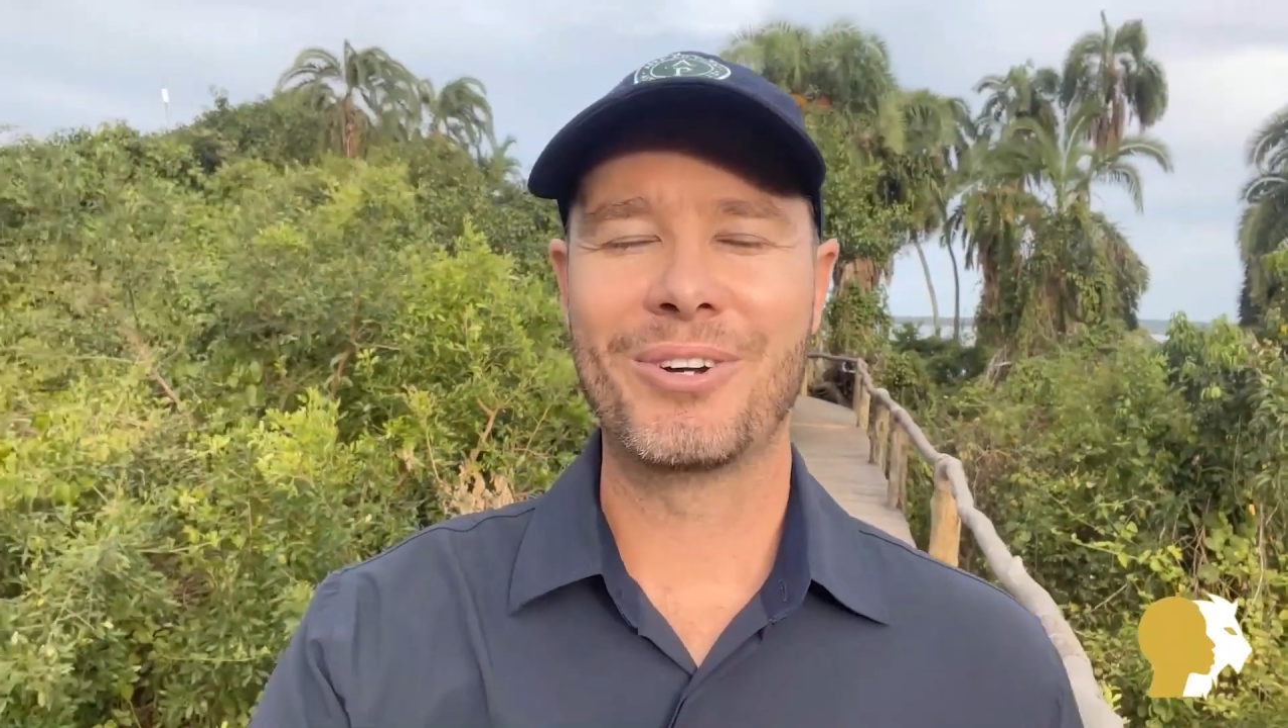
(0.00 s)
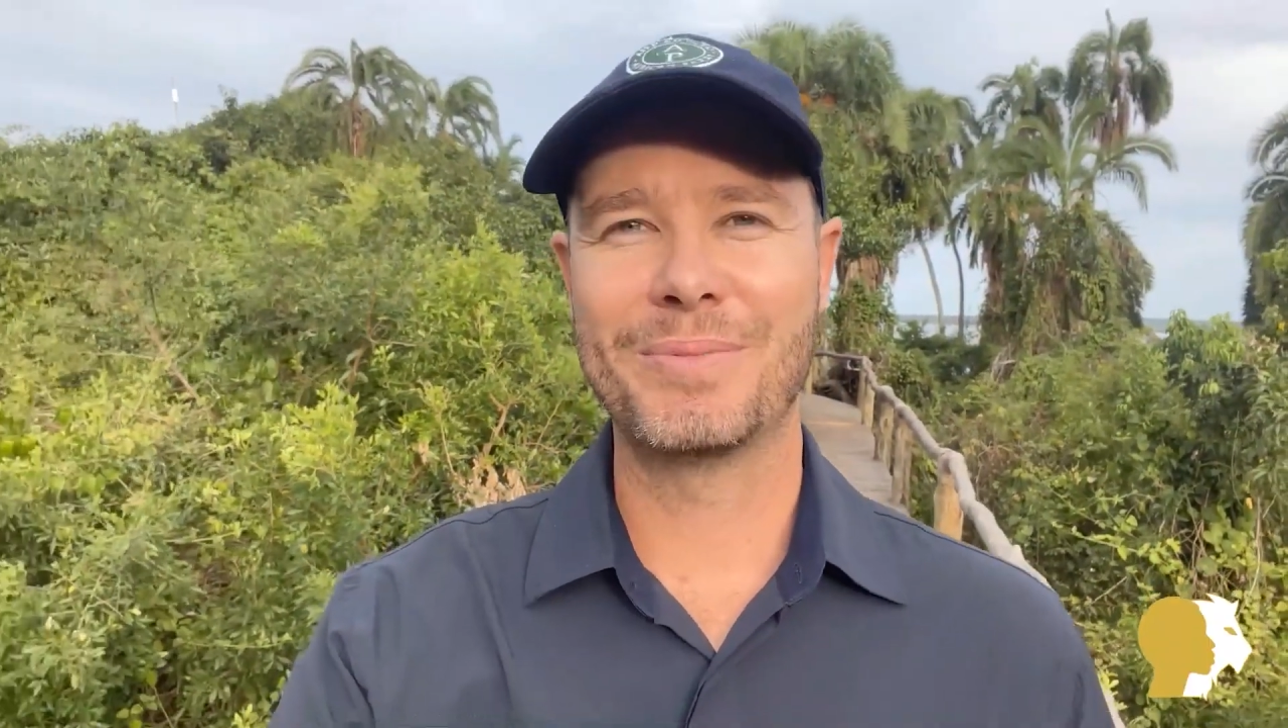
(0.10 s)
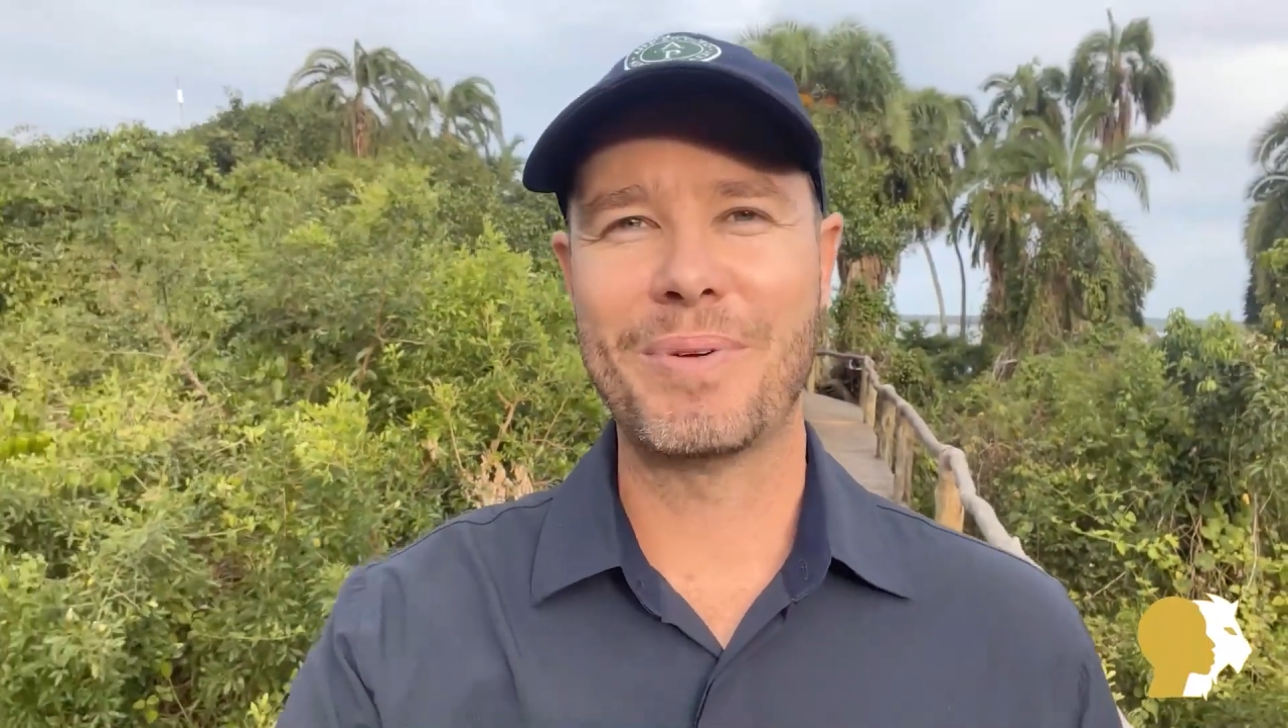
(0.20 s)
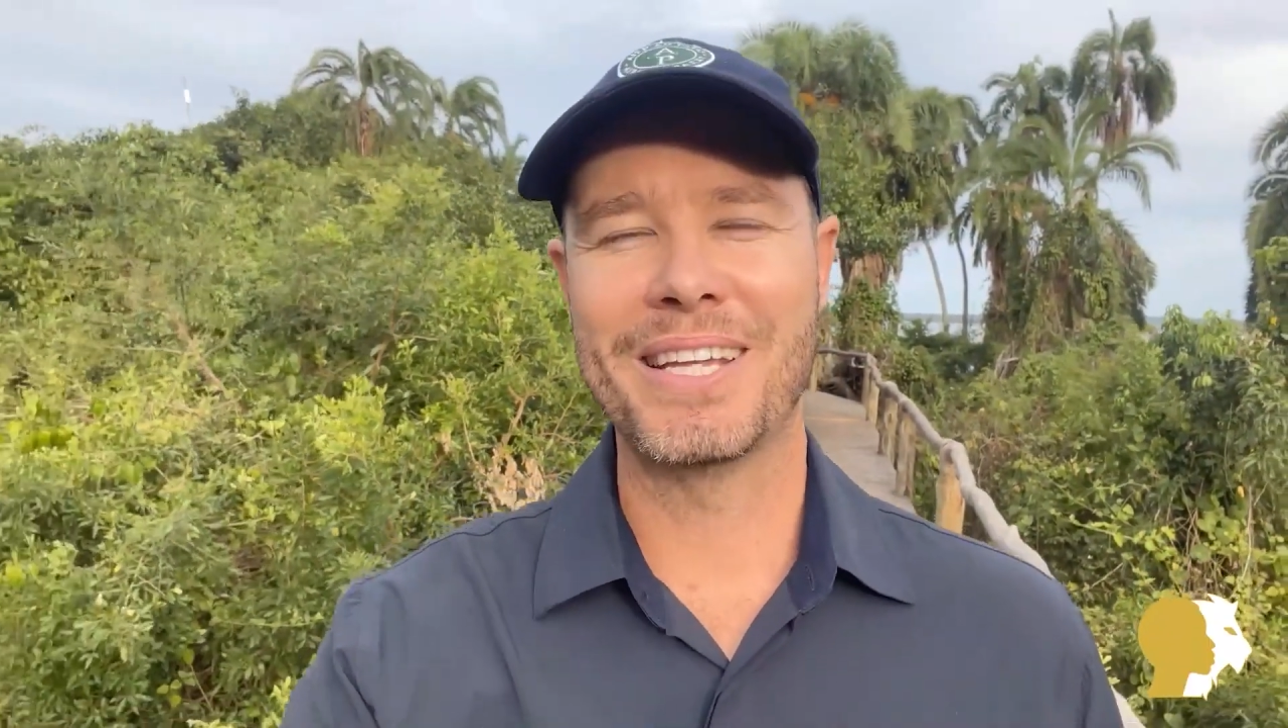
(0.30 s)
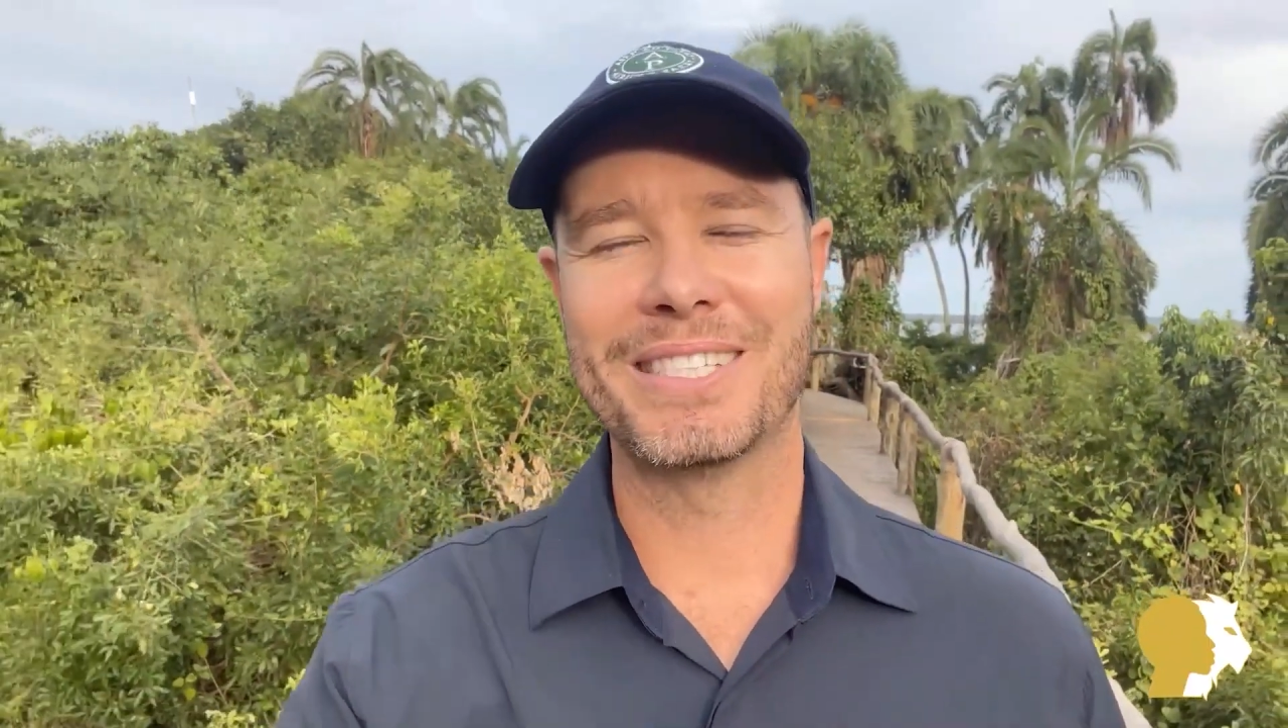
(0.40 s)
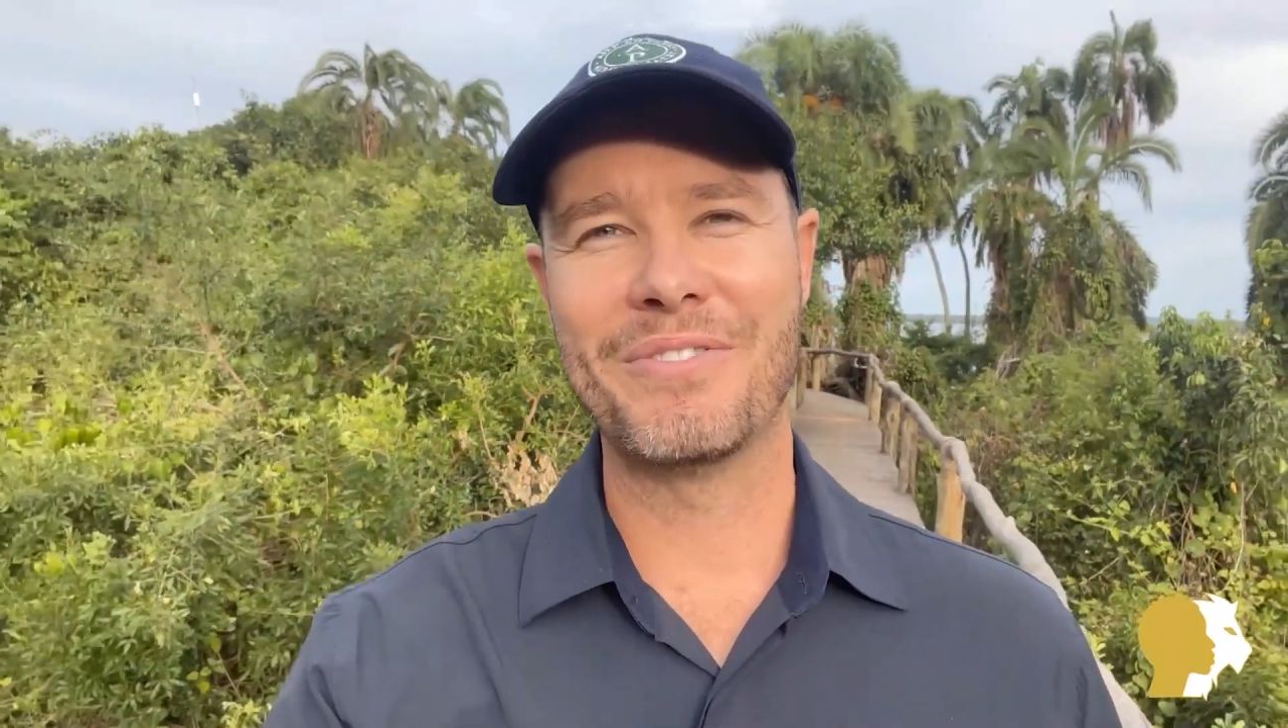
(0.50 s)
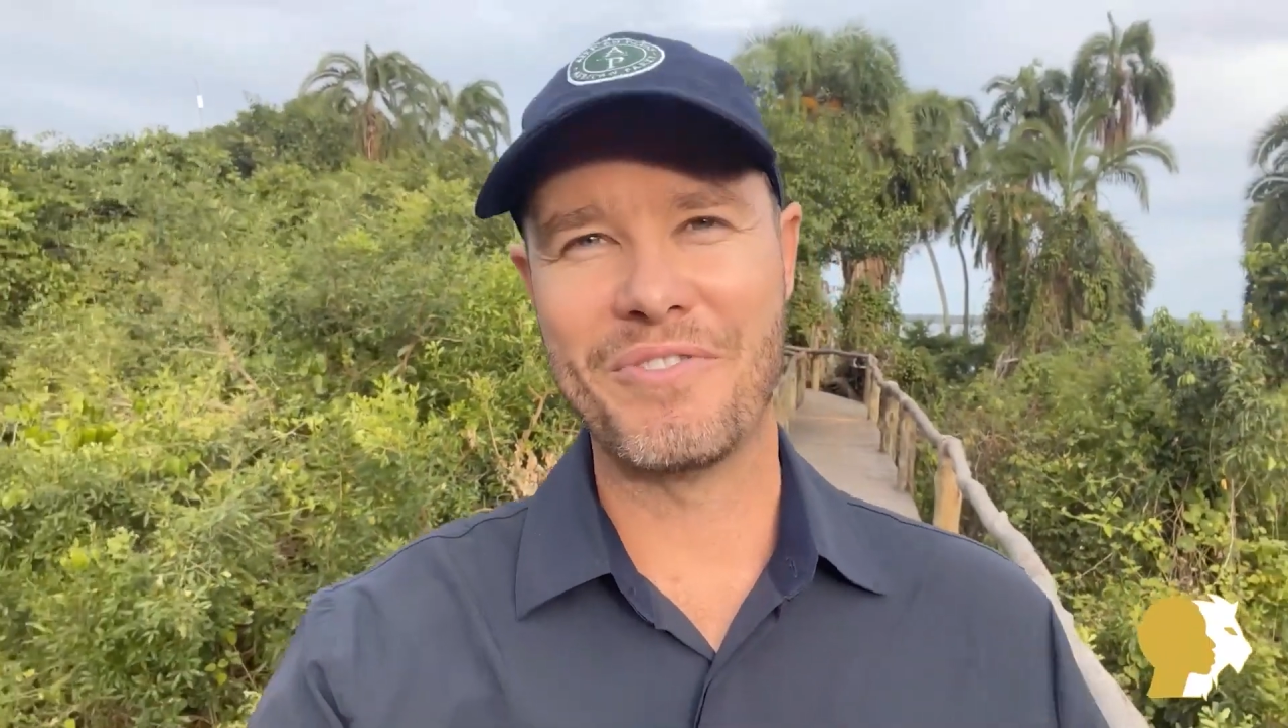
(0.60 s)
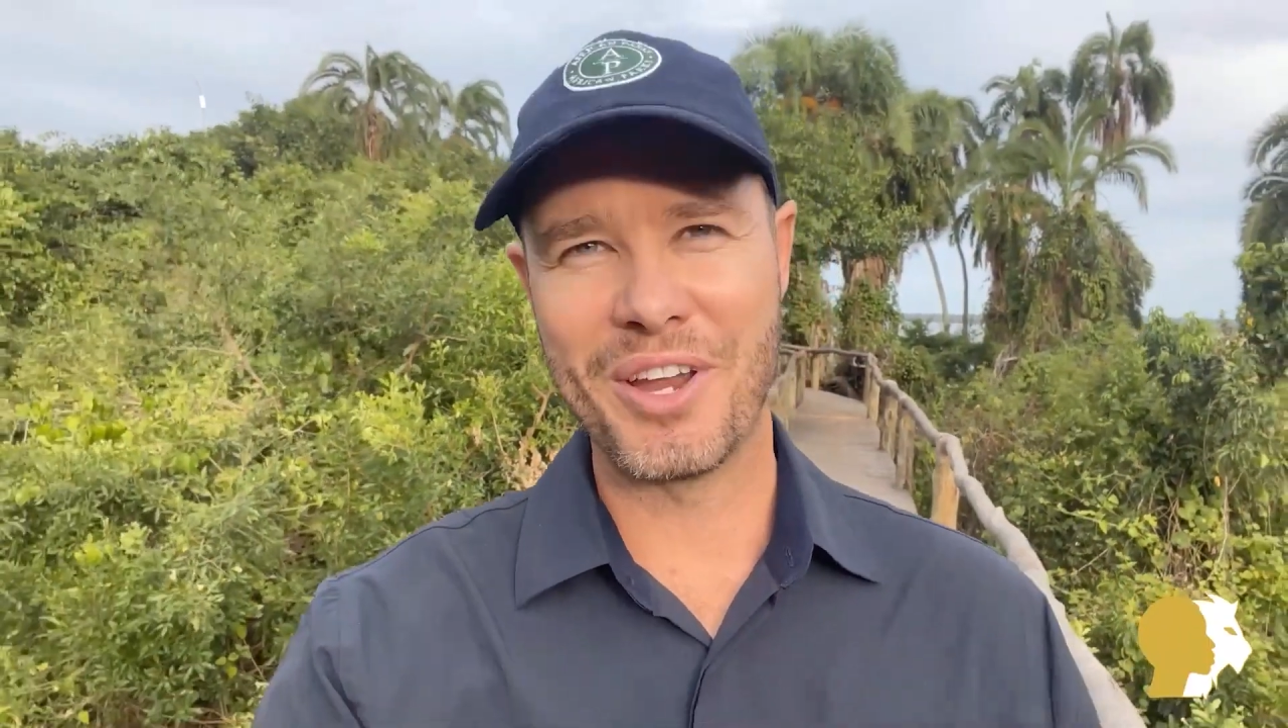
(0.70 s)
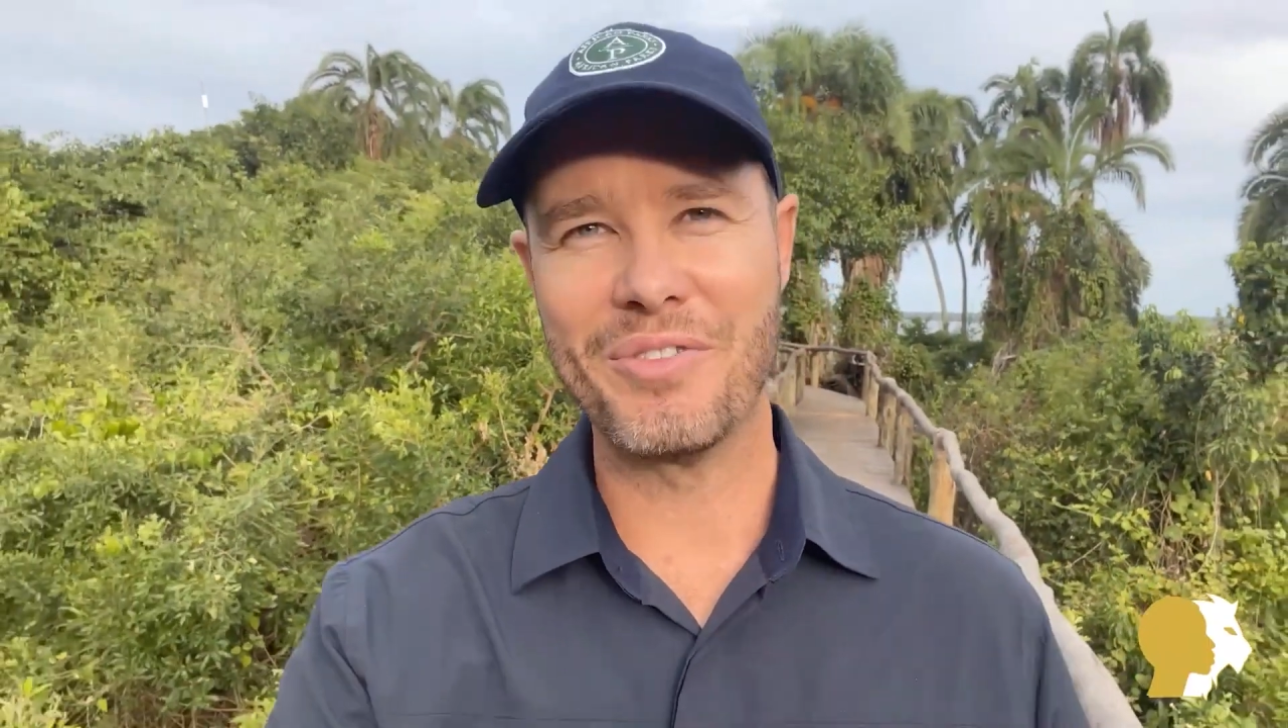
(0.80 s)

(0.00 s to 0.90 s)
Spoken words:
spaced very